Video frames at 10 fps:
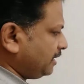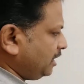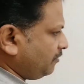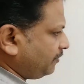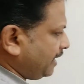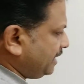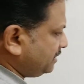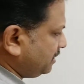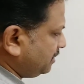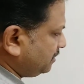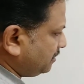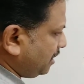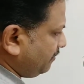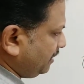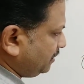ray of light
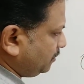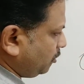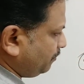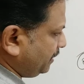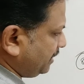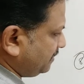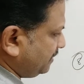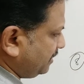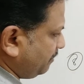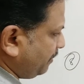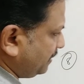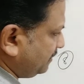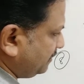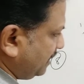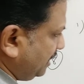traveling to the optical center
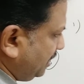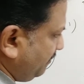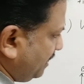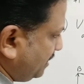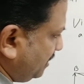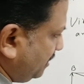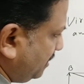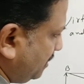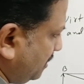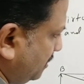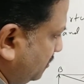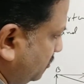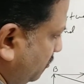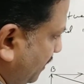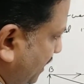passes undeviated.
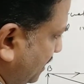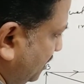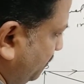So where it is